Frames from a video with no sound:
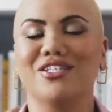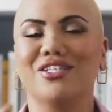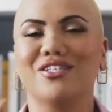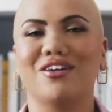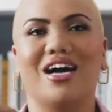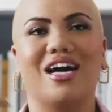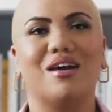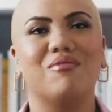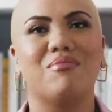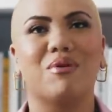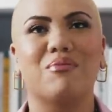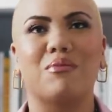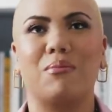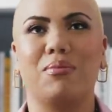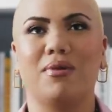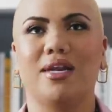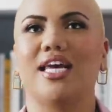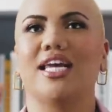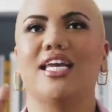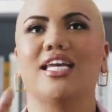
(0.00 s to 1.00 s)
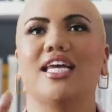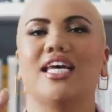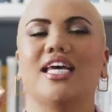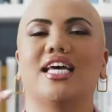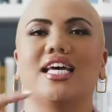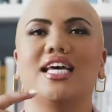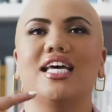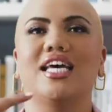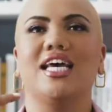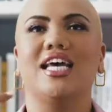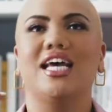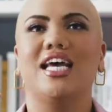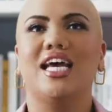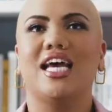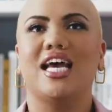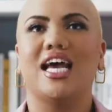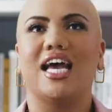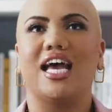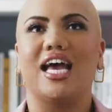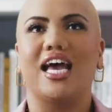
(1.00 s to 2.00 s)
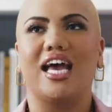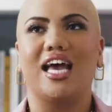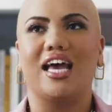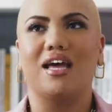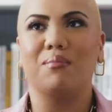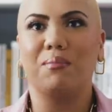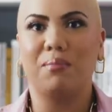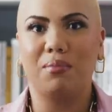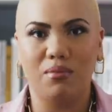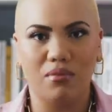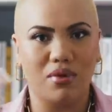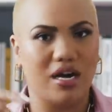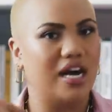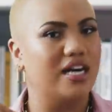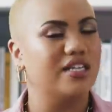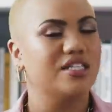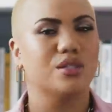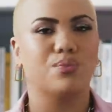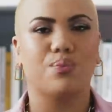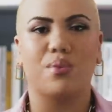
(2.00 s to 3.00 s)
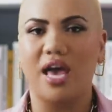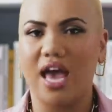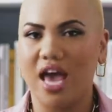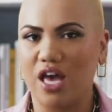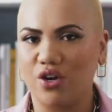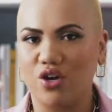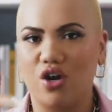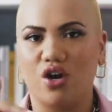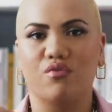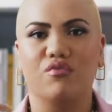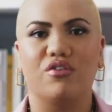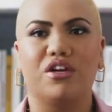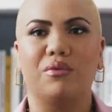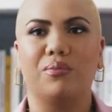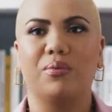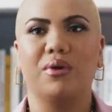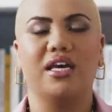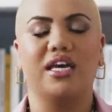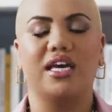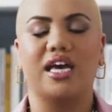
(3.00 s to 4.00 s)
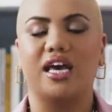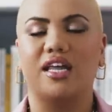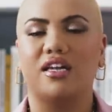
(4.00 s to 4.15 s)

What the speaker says: So I remember playing it and I just had it on repeat,